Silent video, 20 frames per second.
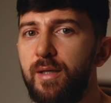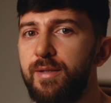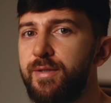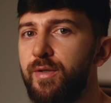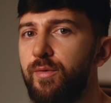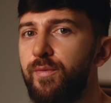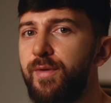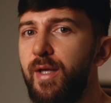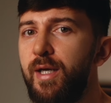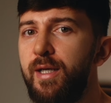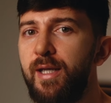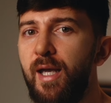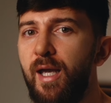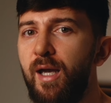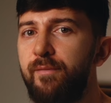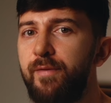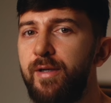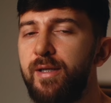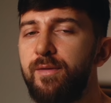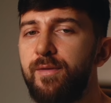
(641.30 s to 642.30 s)
So there you
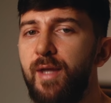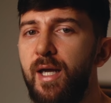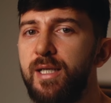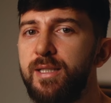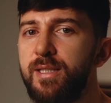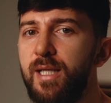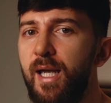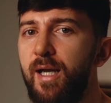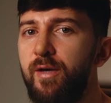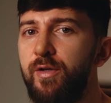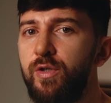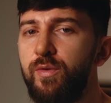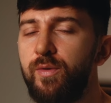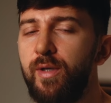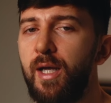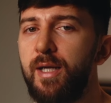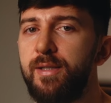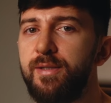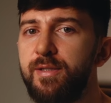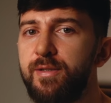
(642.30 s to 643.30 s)
have it. That is how you
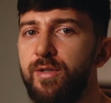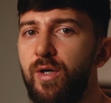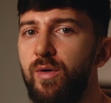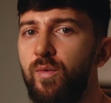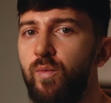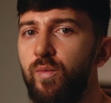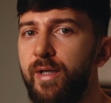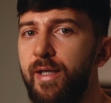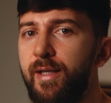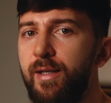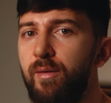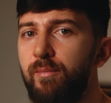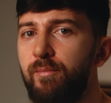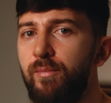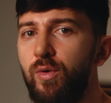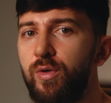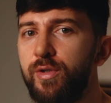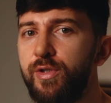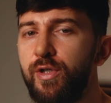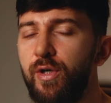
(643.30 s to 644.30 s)
can start winning
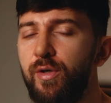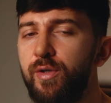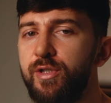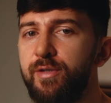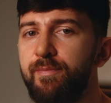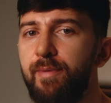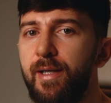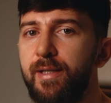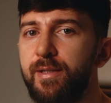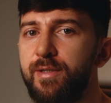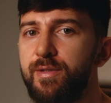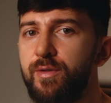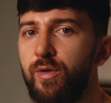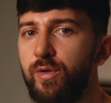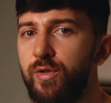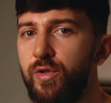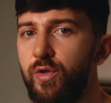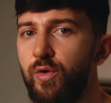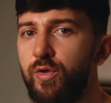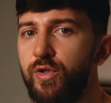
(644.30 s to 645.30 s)
more chargebacks
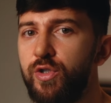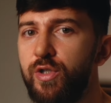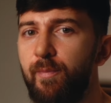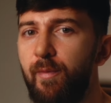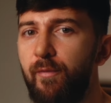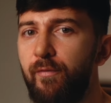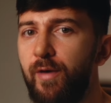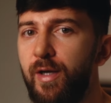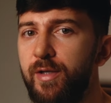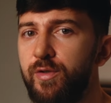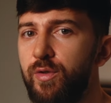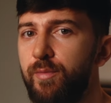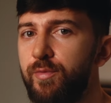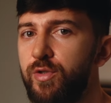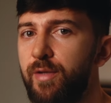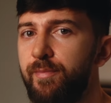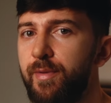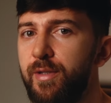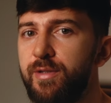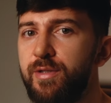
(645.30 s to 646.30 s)
on your Shopify
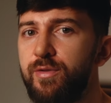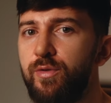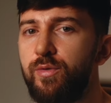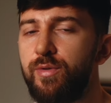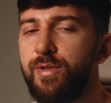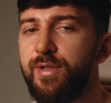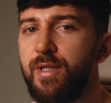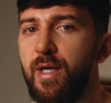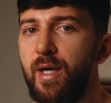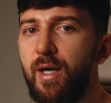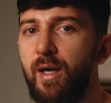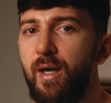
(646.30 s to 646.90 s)
dropshipping stores.